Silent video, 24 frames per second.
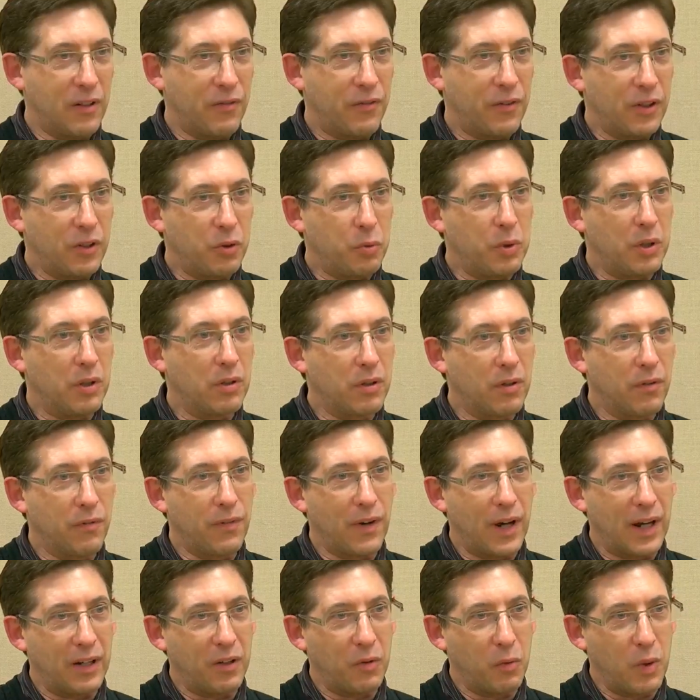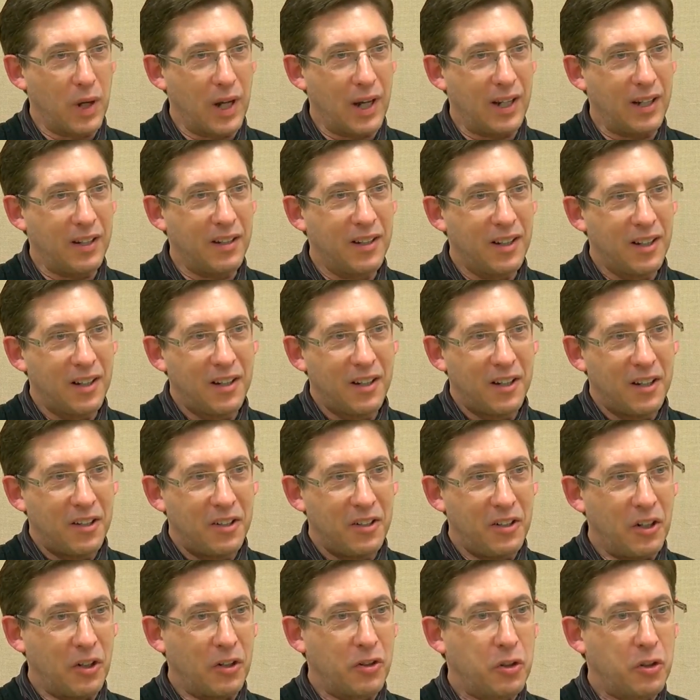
if Israel can find a way, you know,